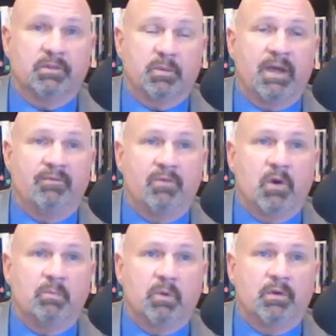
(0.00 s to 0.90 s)
We have
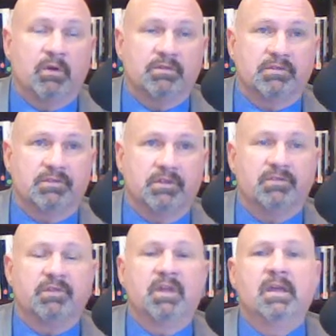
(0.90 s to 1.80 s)
vulnerable narcissists
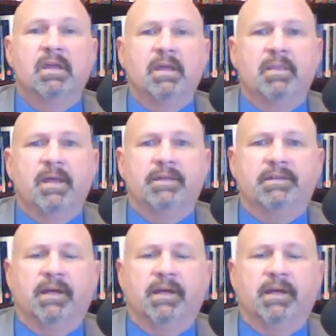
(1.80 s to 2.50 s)
that